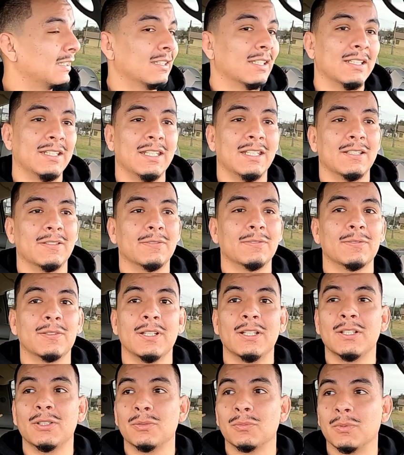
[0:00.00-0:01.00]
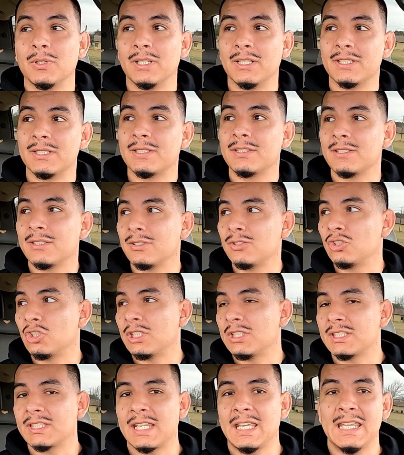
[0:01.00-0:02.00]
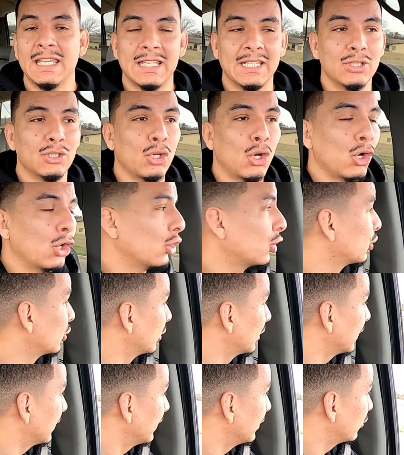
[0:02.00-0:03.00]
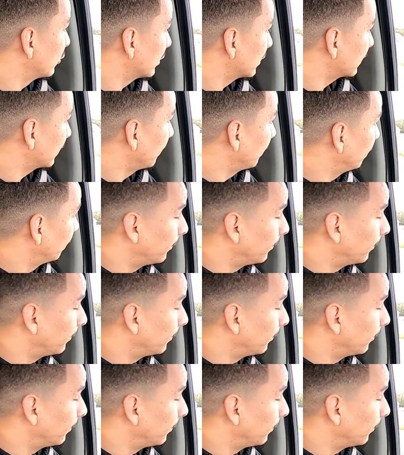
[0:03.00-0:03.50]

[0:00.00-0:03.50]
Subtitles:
the diff was just internally just